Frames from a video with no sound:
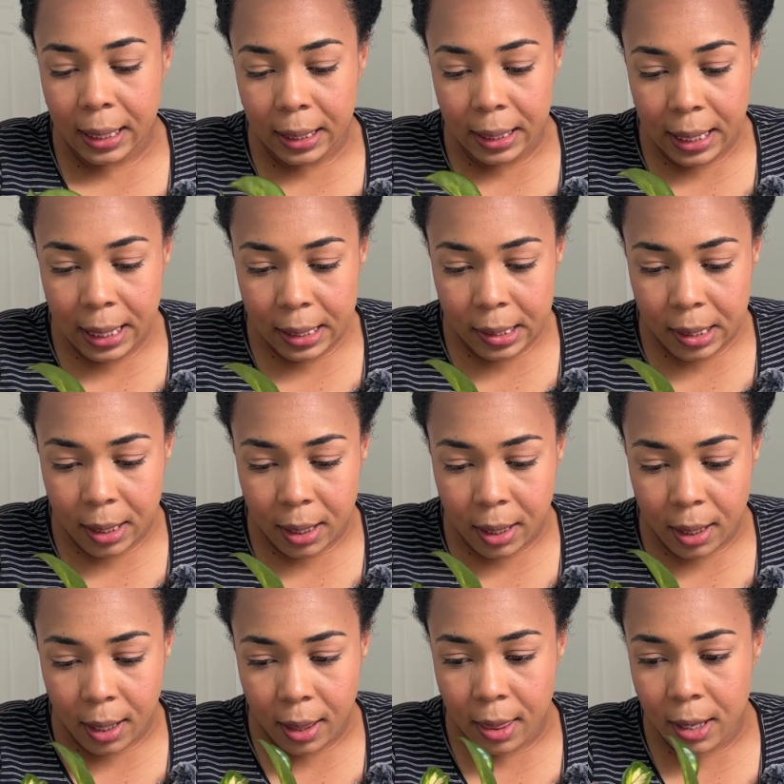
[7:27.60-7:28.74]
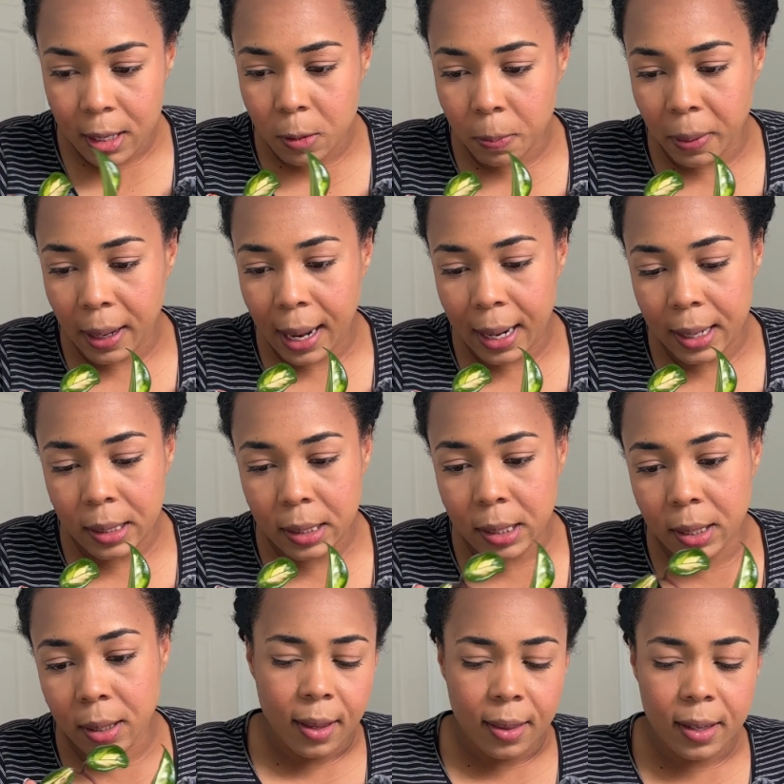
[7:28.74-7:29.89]
At least this
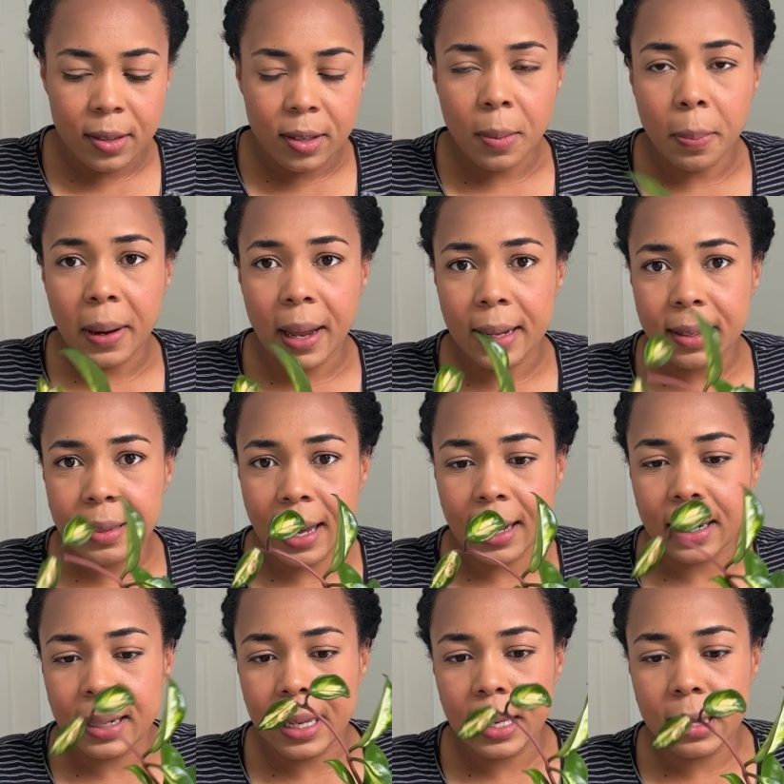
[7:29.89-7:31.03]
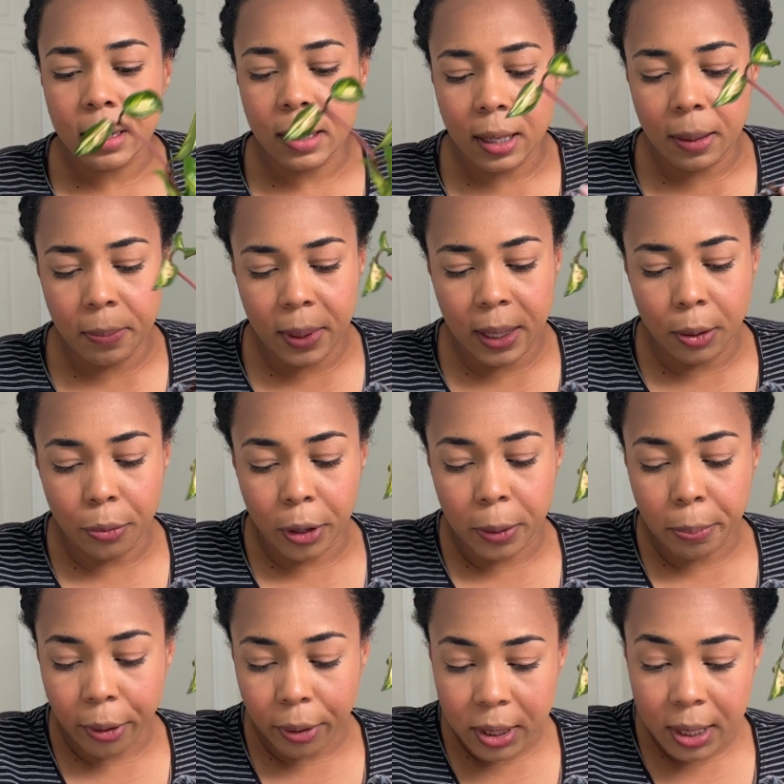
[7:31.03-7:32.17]
is a plant that can easily be
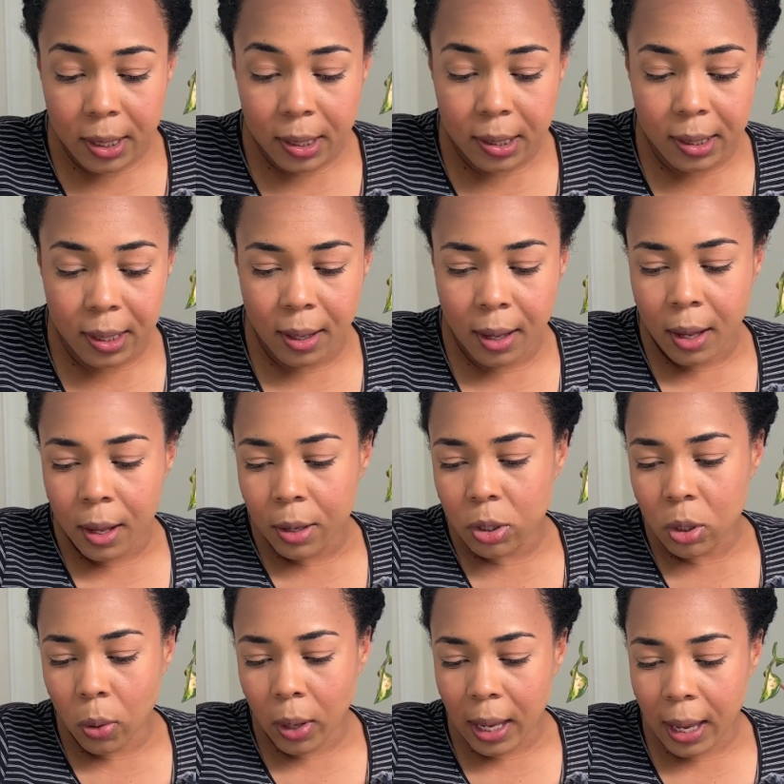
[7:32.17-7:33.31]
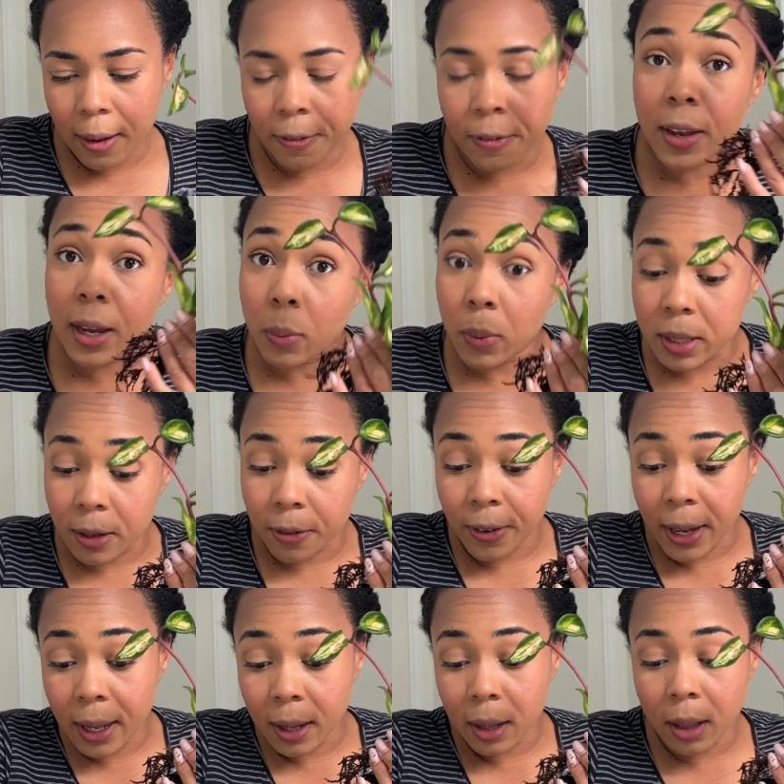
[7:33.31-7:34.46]
repurchased. So if it was a
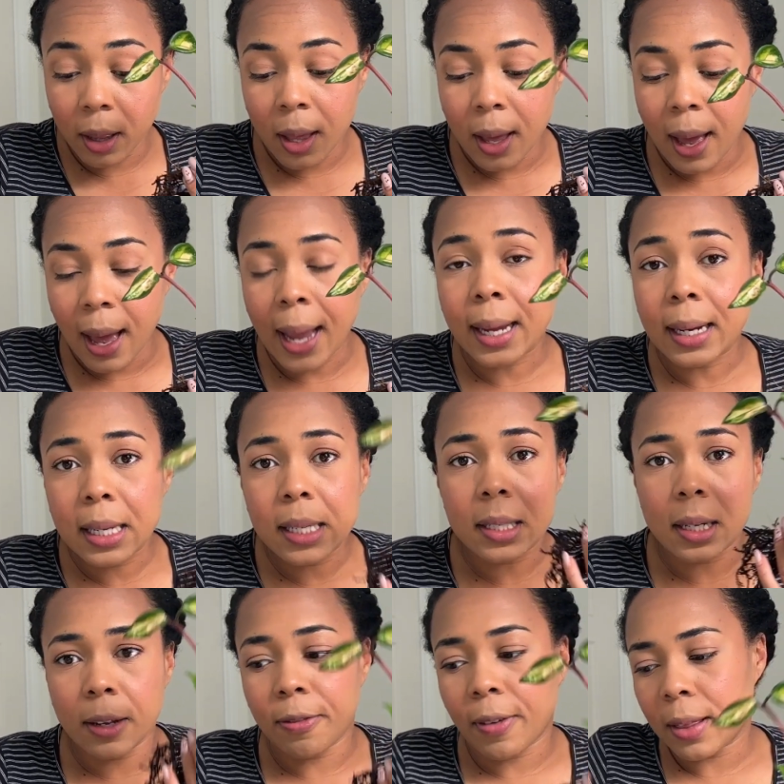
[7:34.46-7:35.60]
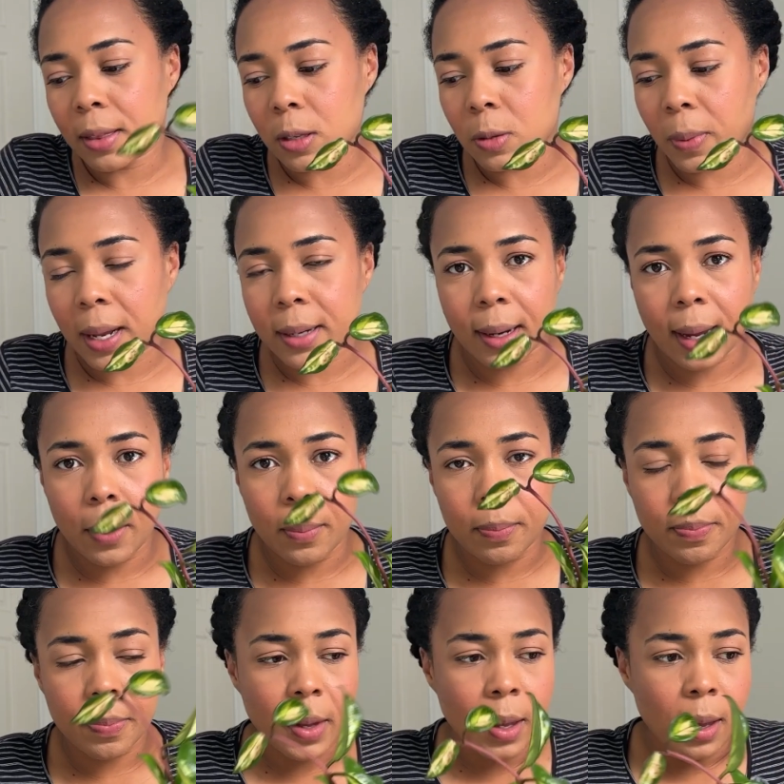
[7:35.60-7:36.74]
fail, I can easily find this plant. Like
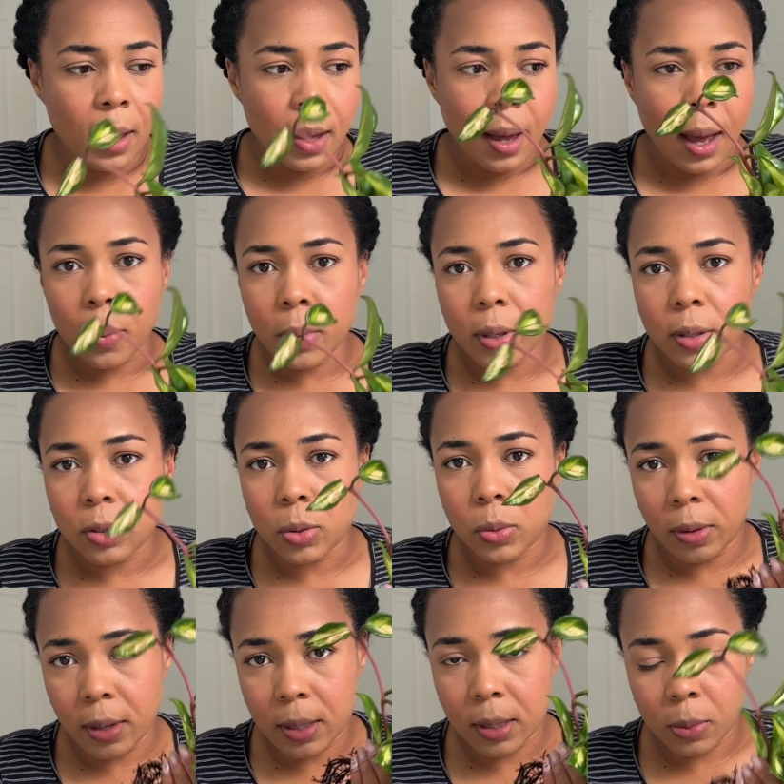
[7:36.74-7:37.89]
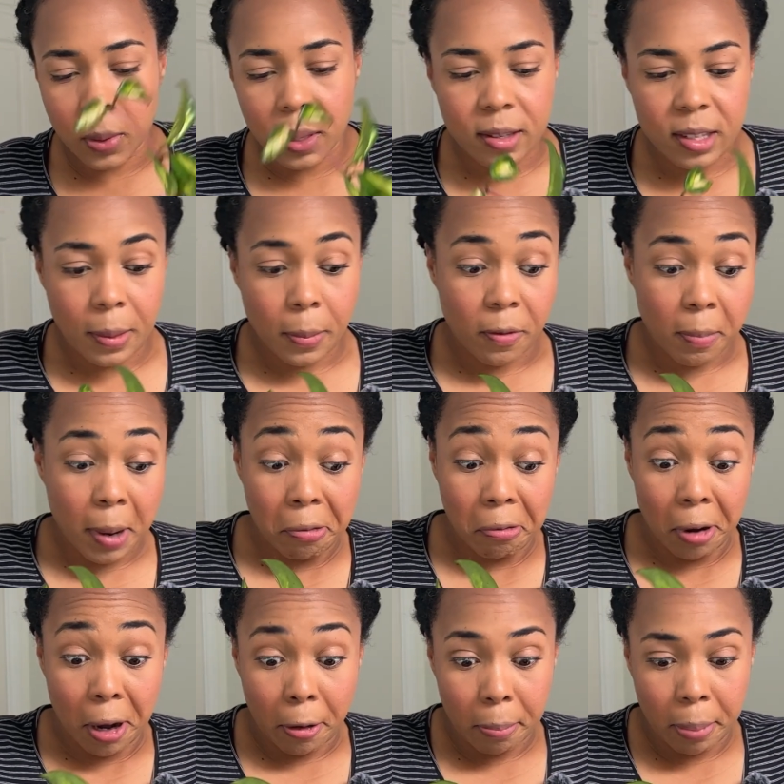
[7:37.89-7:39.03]
I wouldn't do this with some of my
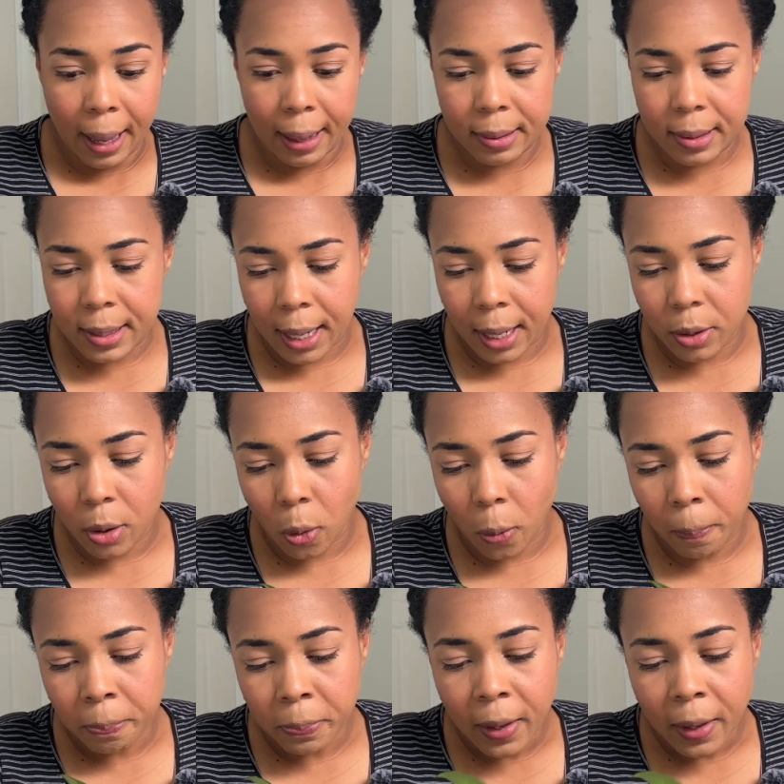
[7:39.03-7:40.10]
rare plants. Like, no.